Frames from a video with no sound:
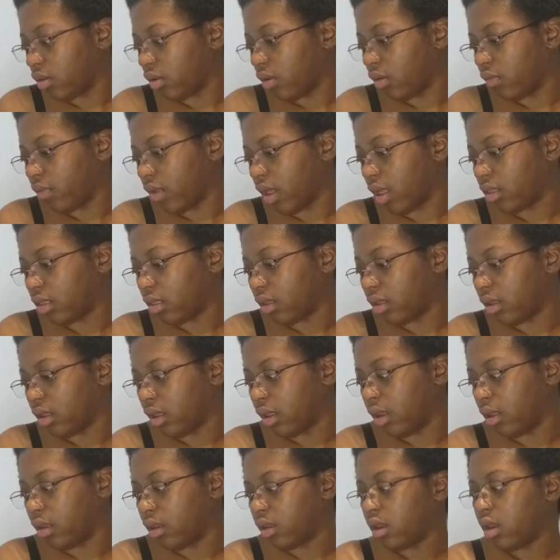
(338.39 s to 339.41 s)
or
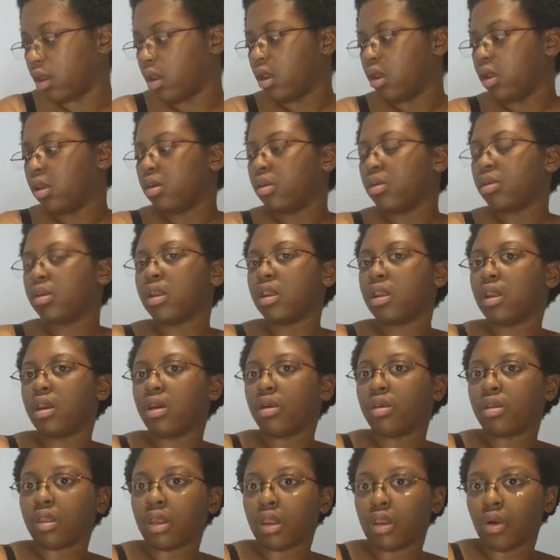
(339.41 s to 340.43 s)
Vaseline, you could
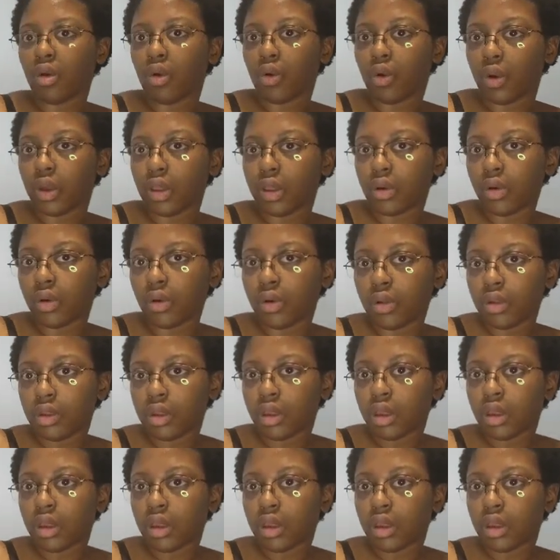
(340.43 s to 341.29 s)
use an oil.